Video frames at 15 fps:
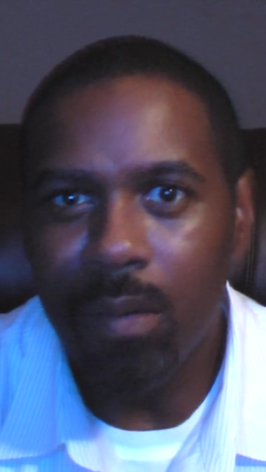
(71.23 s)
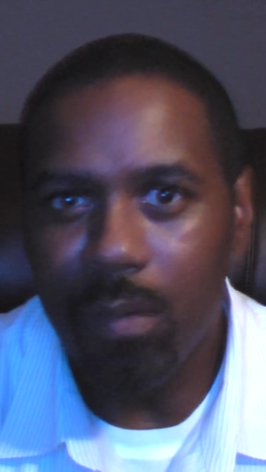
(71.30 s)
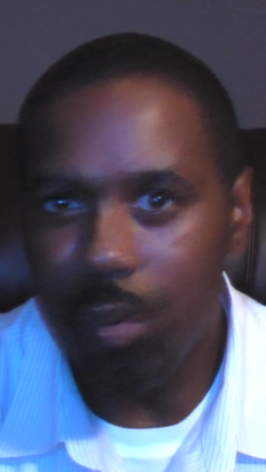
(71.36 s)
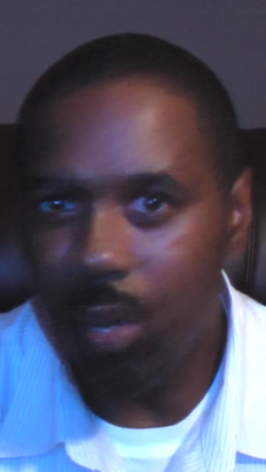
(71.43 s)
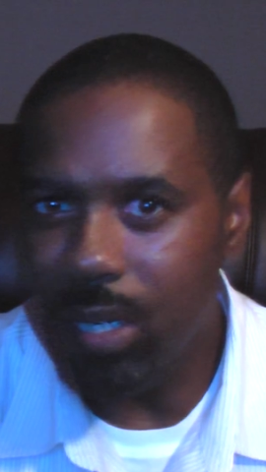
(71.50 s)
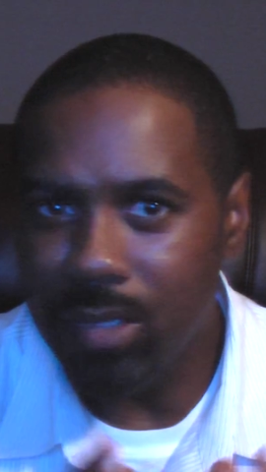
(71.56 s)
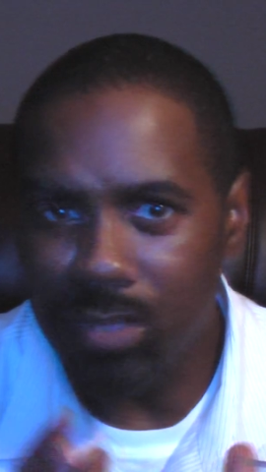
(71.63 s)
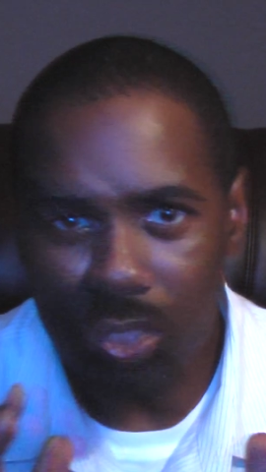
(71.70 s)

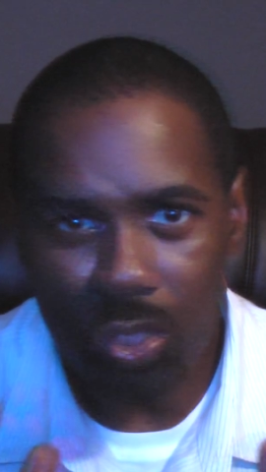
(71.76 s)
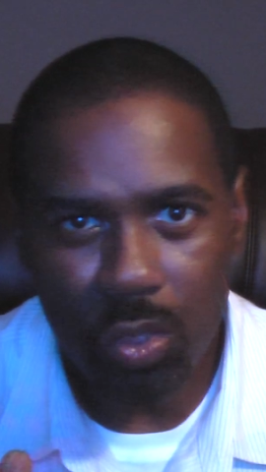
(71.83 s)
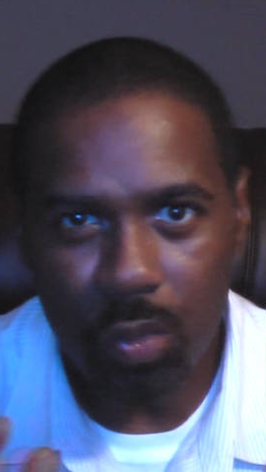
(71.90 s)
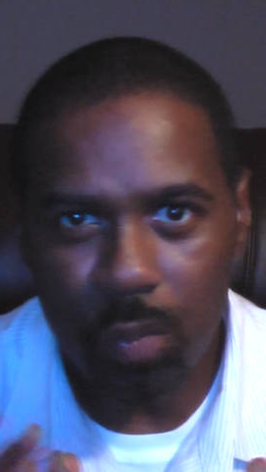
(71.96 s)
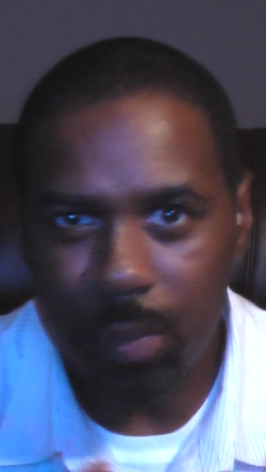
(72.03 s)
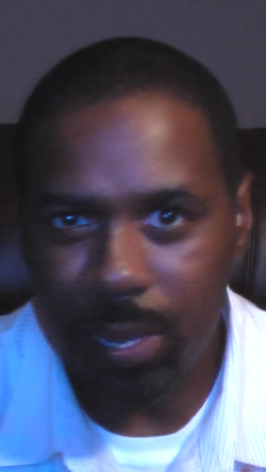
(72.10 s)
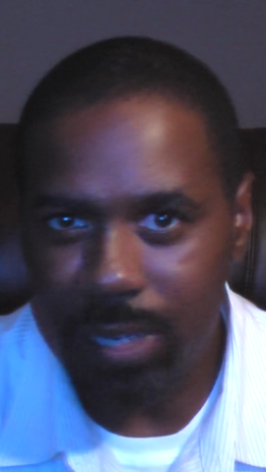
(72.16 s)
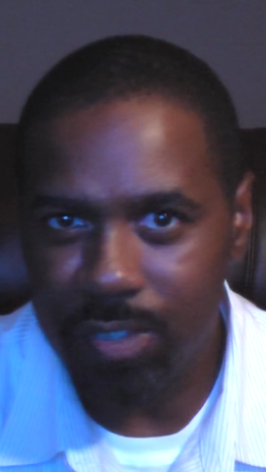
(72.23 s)

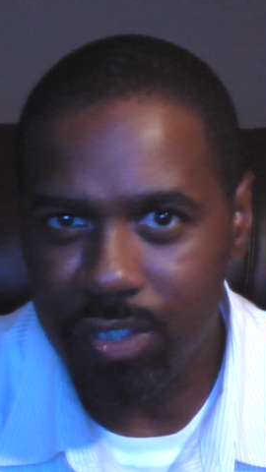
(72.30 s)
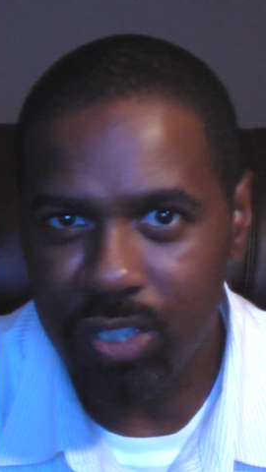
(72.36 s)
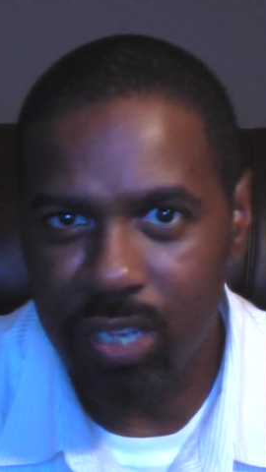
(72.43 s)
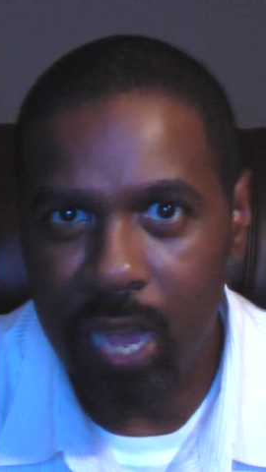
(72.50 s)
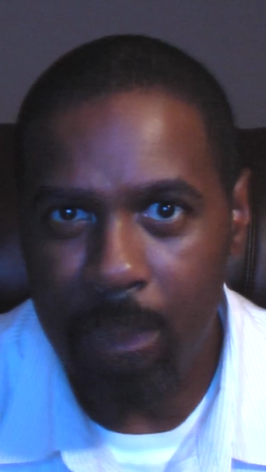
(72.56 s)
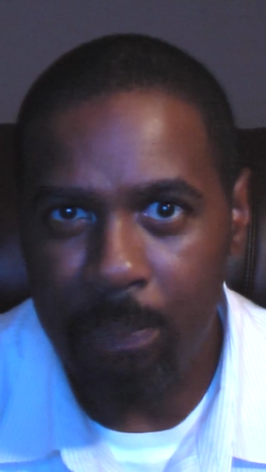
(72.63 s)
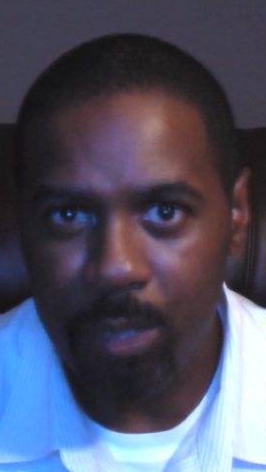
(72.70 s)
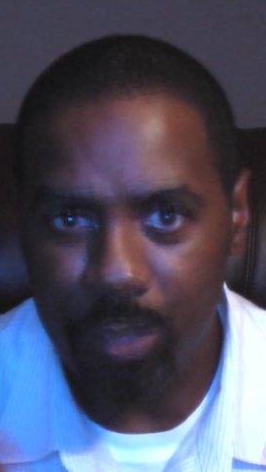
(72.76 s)
1-2-man
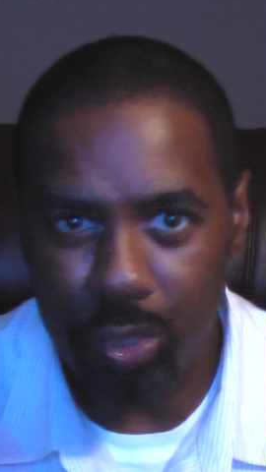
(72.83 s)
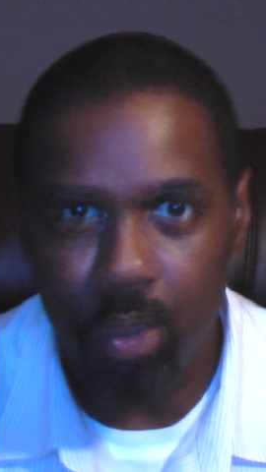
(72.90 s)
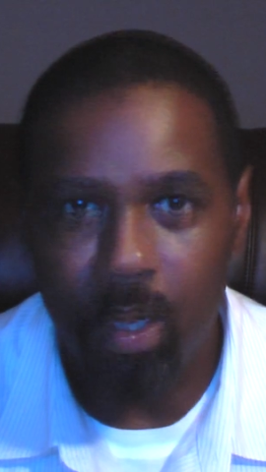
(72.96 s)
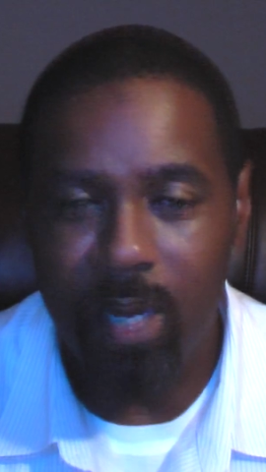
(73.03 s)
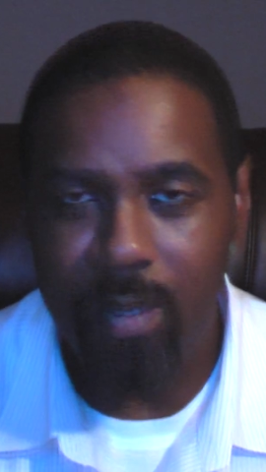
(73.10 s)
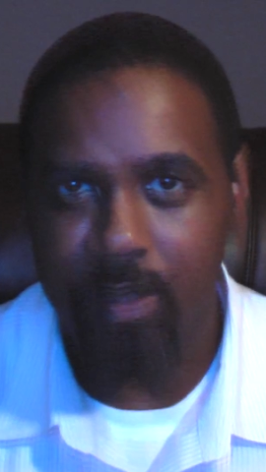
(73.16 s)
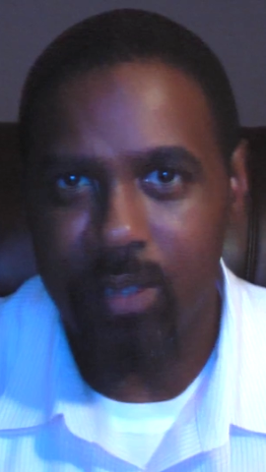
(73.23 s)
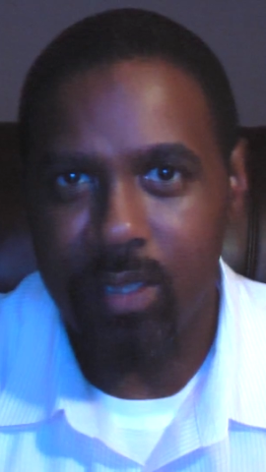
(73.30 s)
shop, and you're
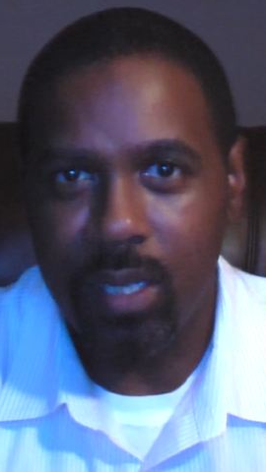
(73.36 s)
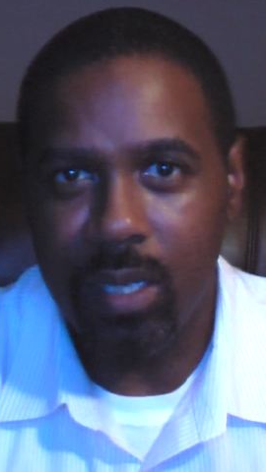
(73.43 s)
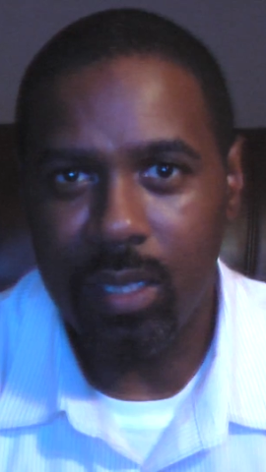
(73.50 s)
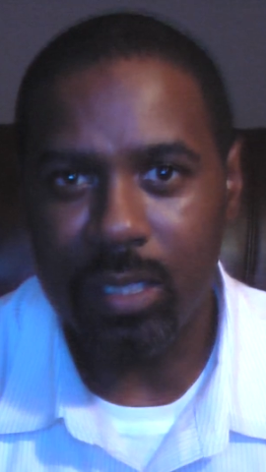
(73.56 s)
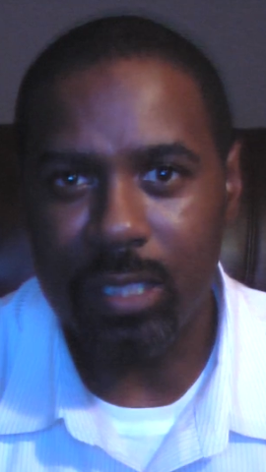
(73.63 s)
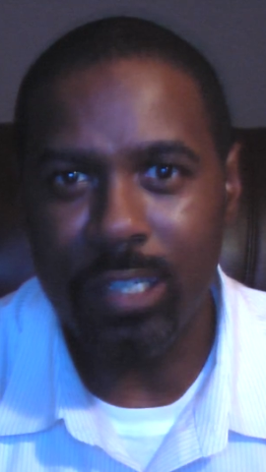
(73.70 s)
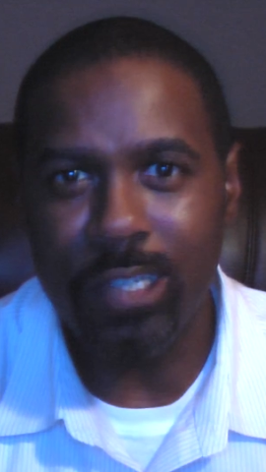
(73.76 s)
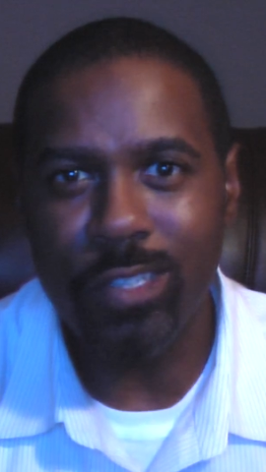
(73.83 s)
trying to sell
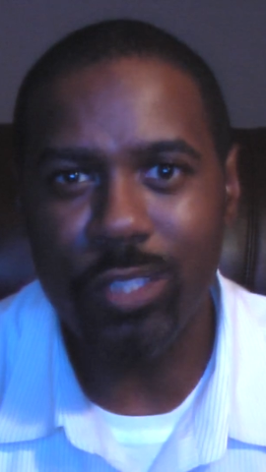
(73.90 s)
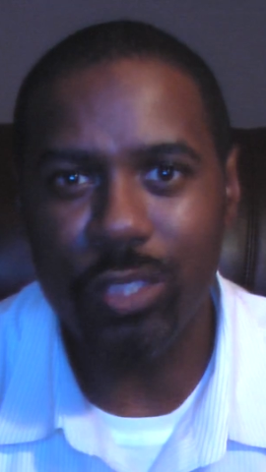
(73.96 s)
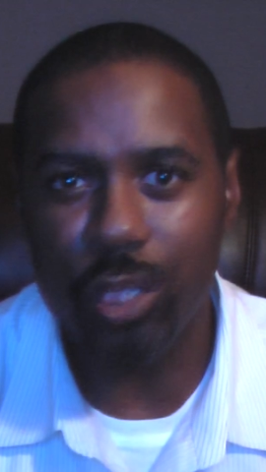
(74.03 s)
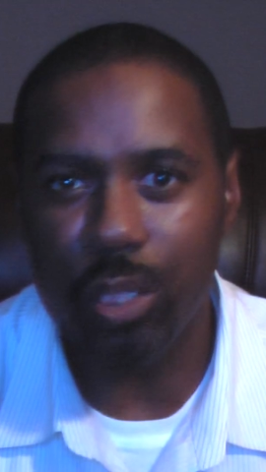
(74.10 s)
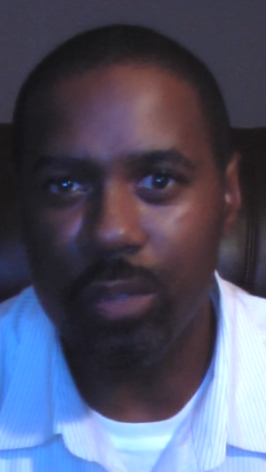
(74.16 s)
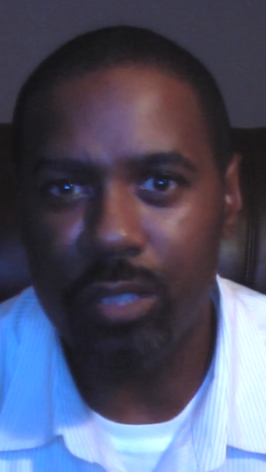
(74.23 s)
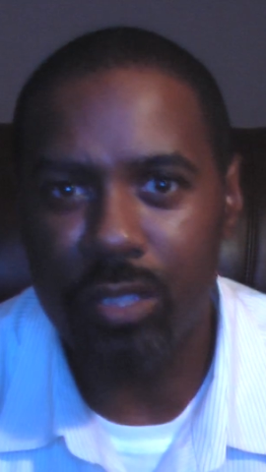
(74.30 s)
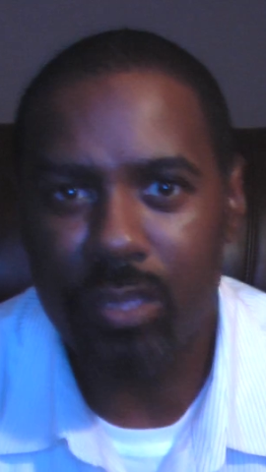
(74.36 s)
a good or
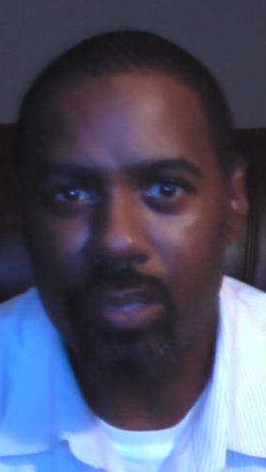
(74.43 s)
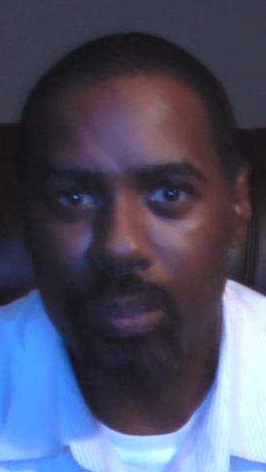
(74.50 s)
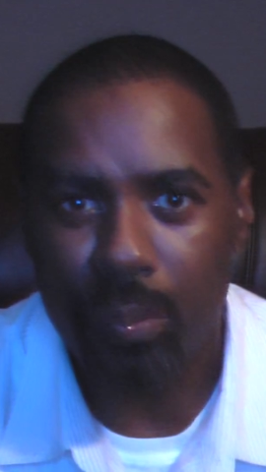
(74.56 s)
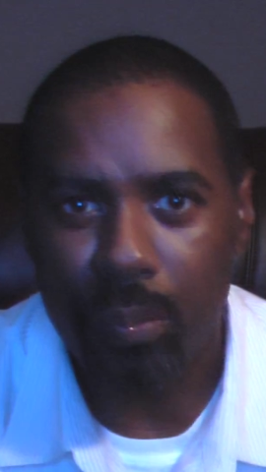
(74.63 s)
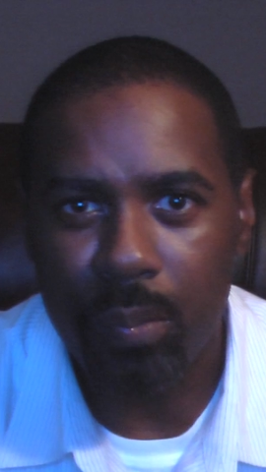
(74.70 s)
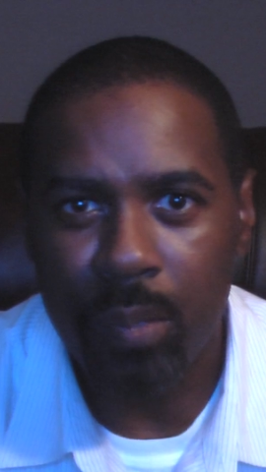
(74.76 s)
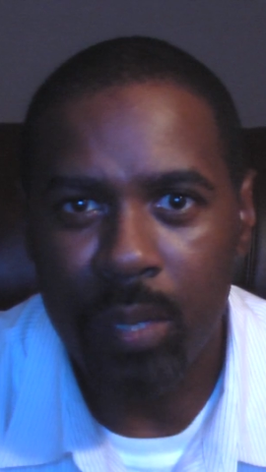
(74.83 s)
service to